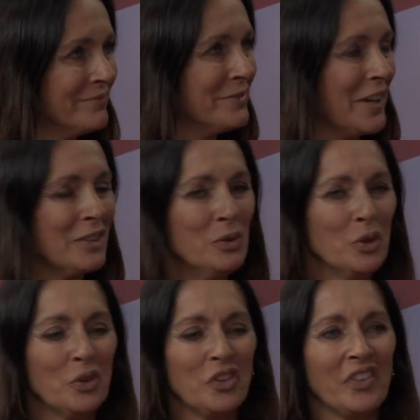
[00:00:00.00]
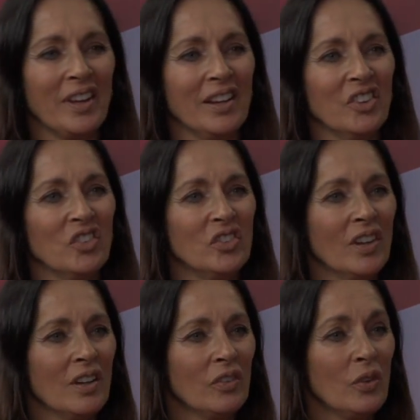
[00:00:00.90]
fake news, and
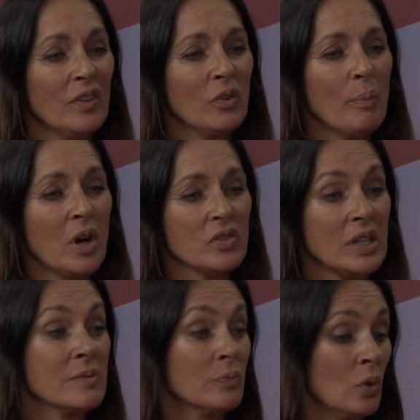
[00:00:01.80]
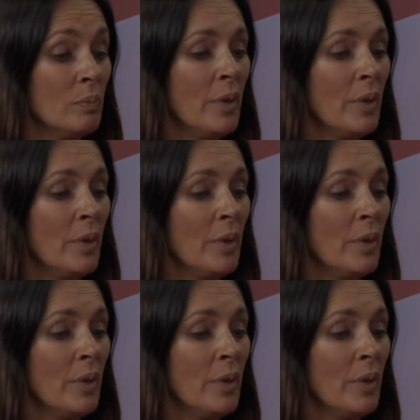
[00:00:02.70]
so it's called